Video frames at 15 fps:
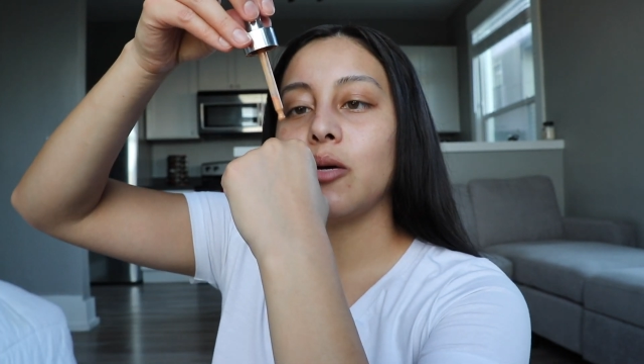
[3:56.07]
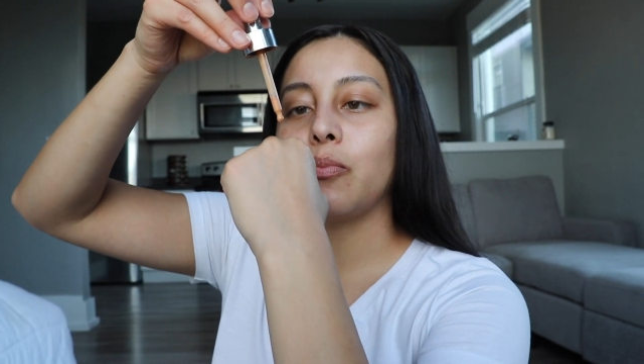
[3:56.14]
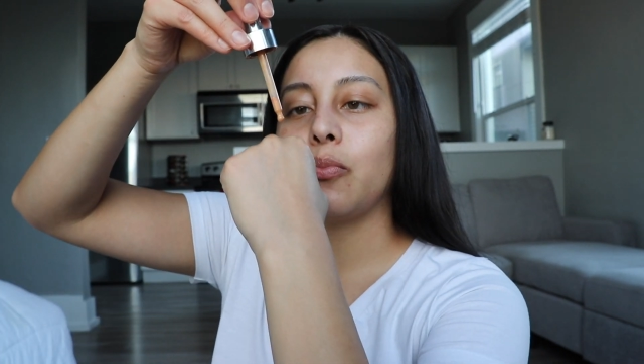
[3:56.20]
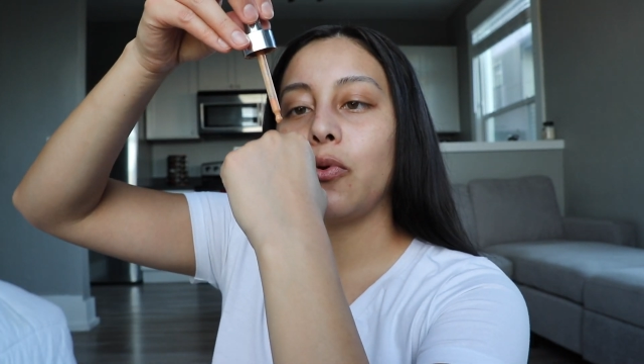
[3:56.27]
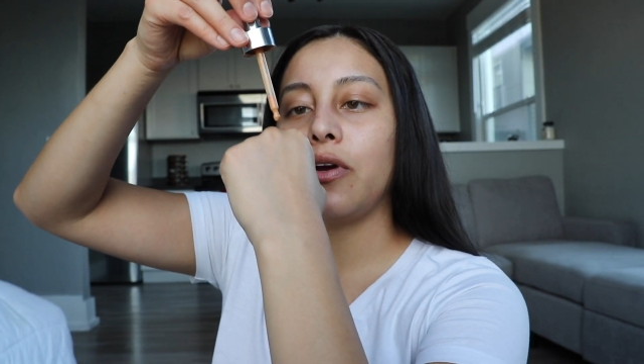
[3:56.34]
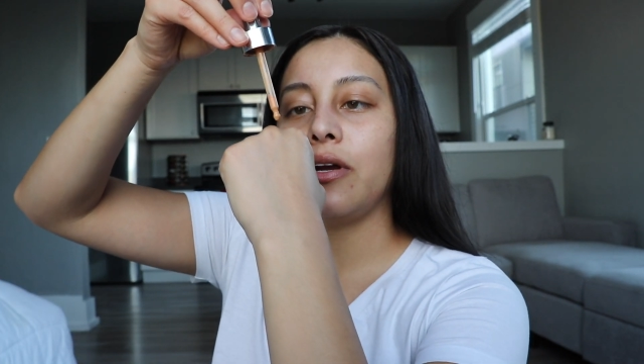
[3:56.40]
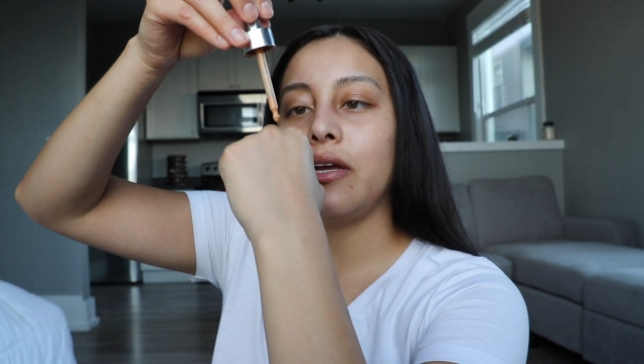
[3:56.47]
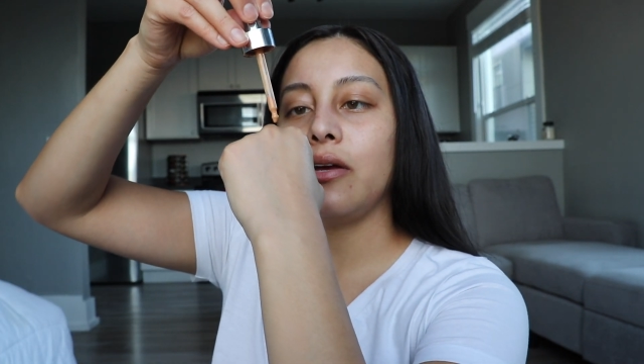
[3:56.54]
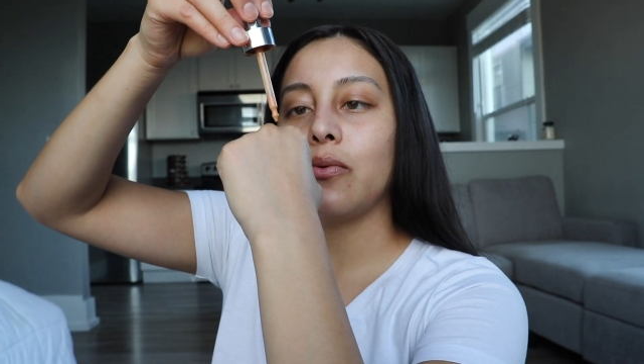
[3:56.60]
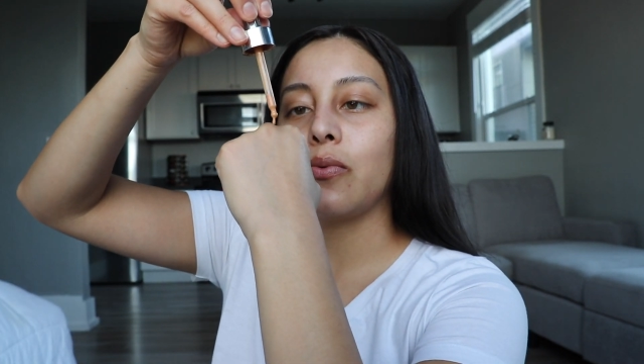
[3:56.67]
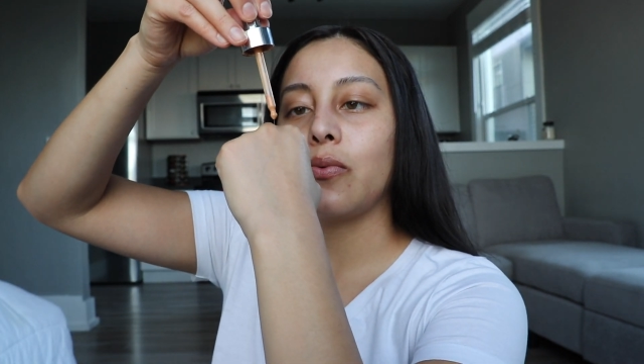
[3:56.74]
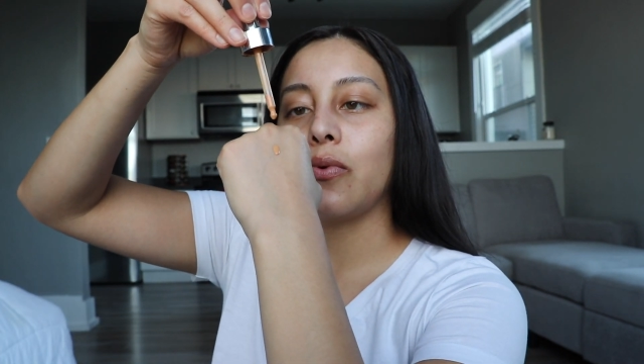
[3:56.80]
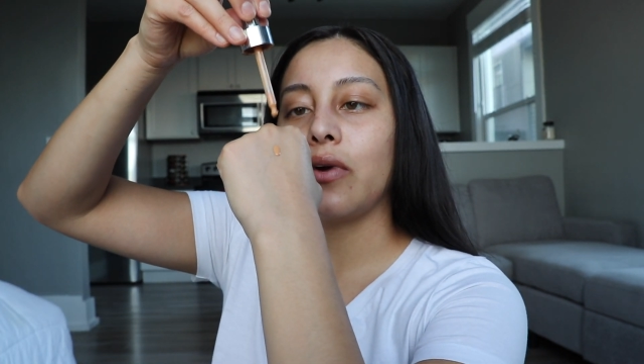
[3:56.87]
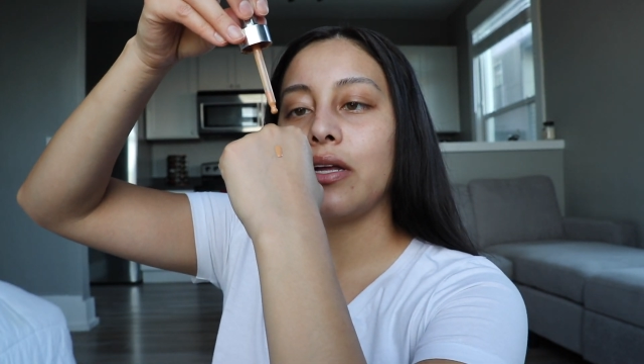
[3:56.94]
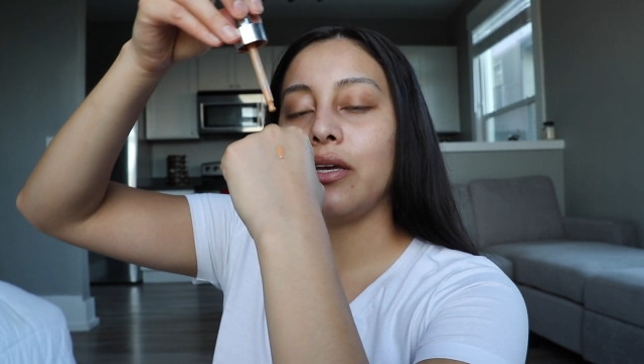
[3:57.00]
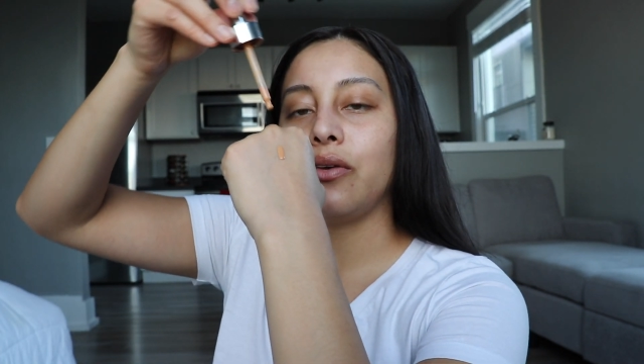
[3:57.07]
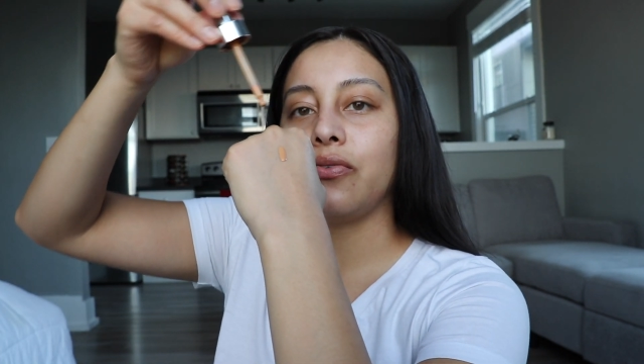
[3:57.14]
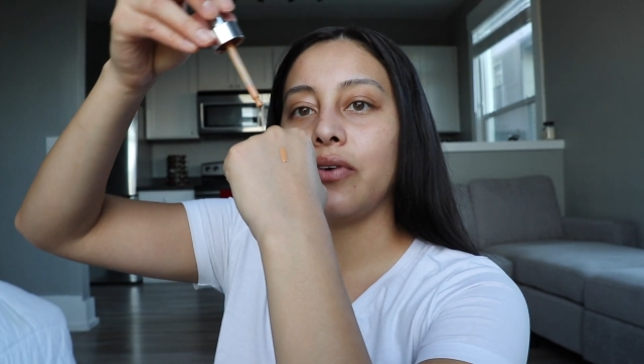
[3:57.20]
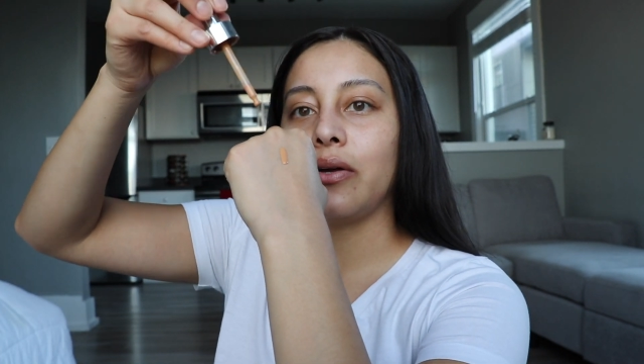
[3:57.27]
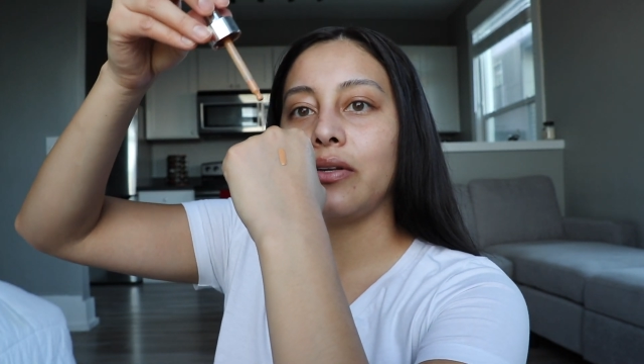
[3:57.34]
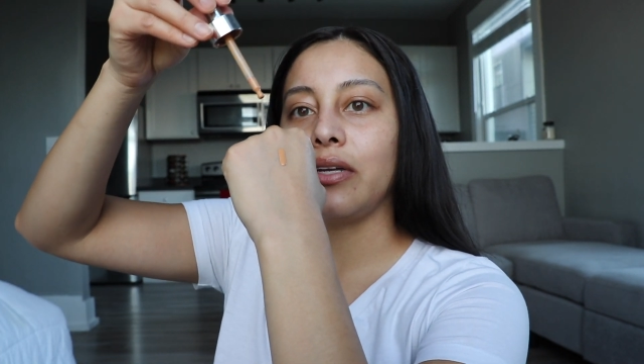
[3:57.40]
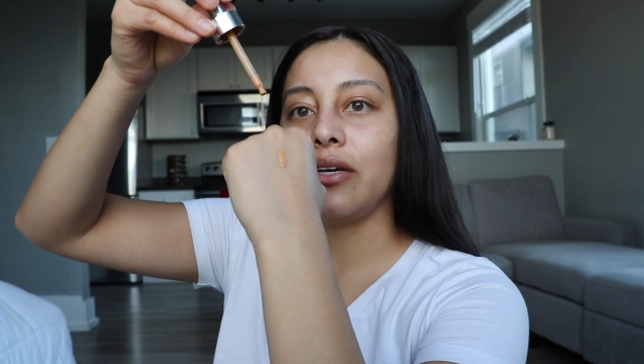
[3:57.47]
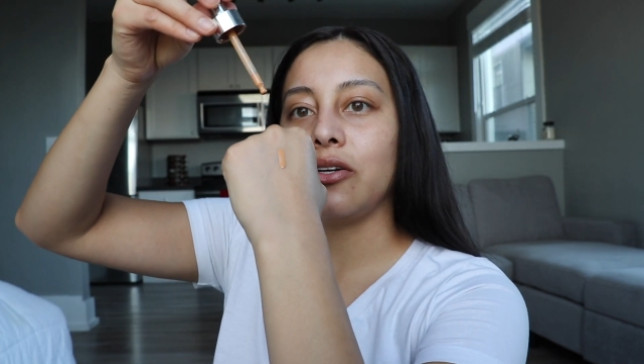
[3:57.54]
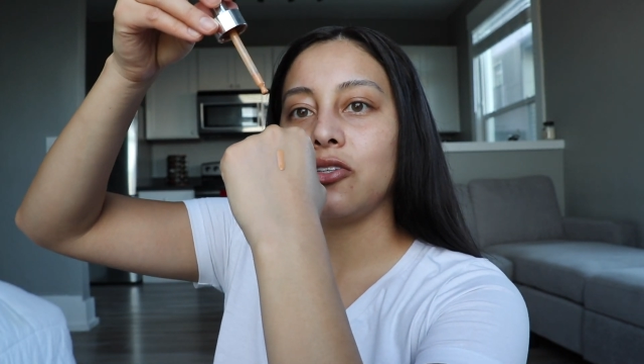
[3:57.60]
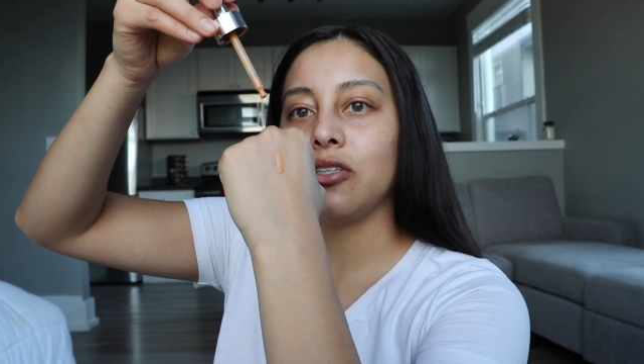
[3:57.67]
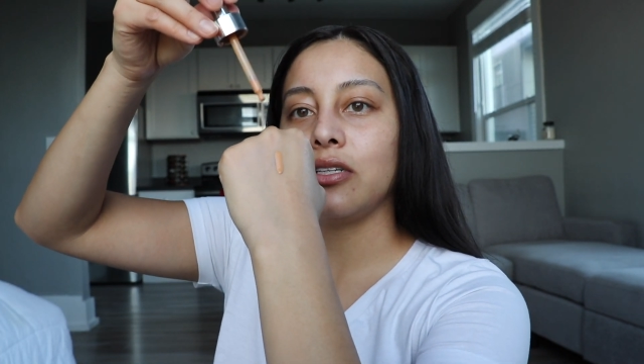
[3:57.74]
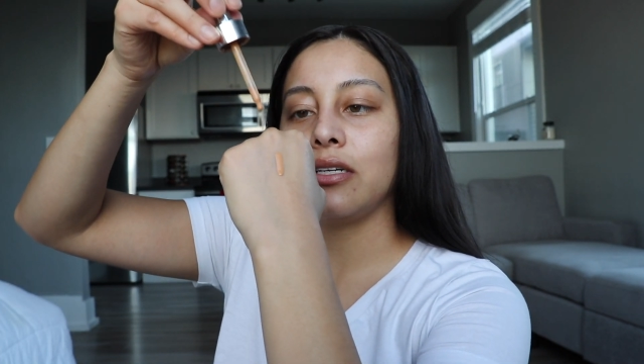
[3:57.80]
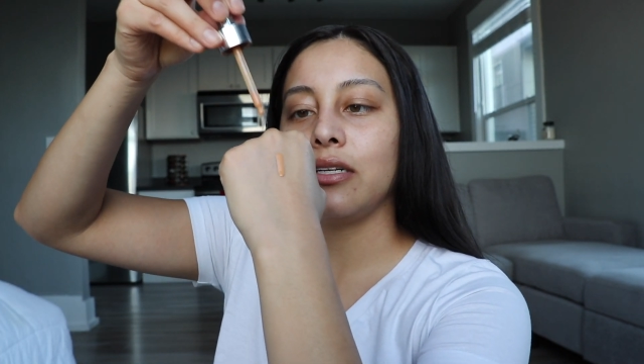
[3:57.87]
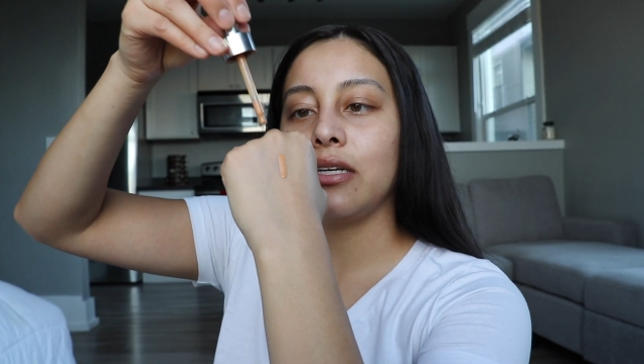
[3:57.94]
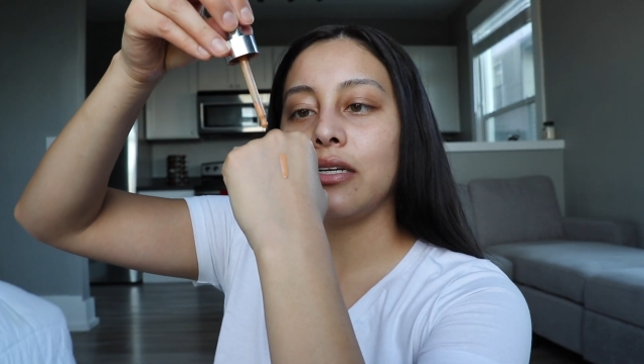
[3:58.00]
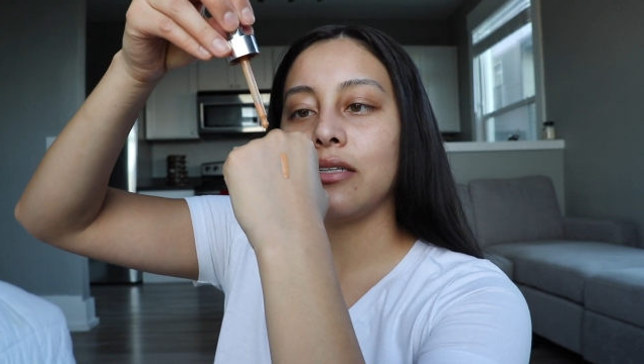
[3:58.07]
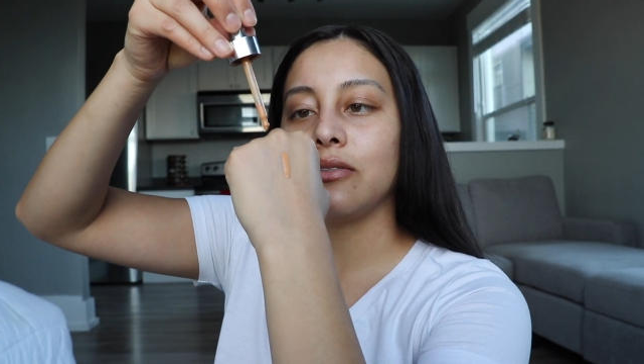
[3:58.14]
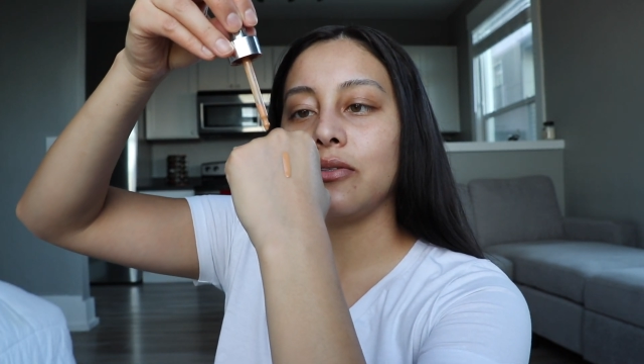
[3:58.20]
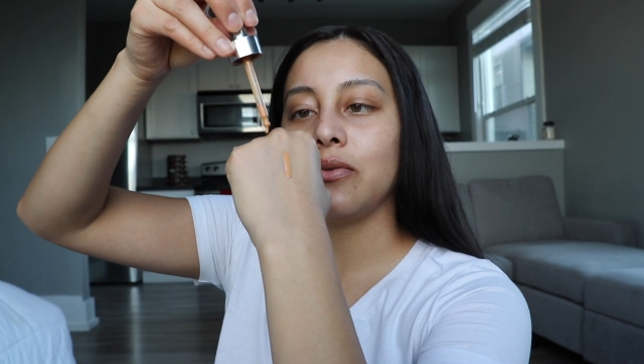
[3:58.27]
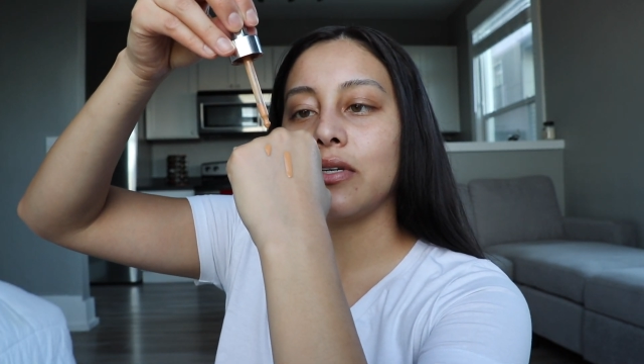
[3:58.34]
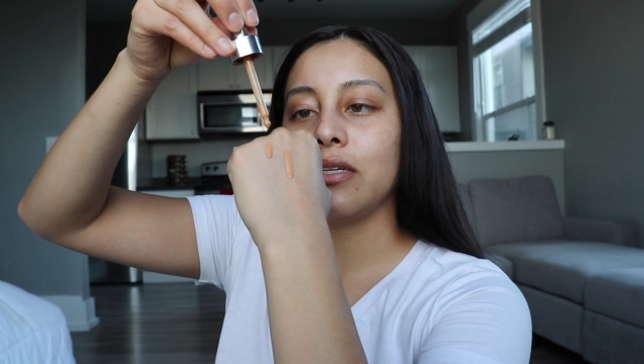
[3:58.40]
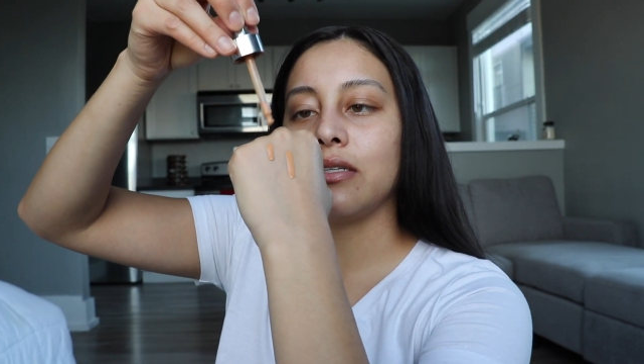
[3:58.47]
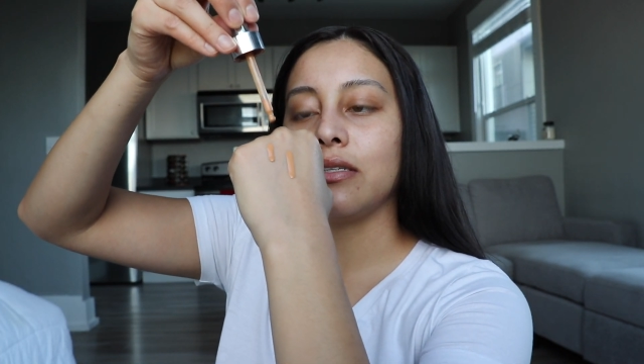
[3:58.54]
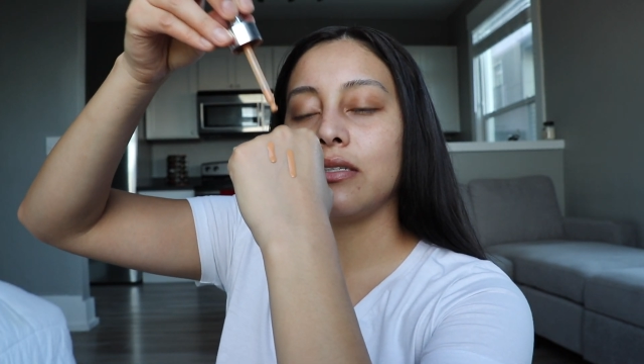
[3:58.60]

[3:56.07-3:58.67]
a pretty runny foundation, as you can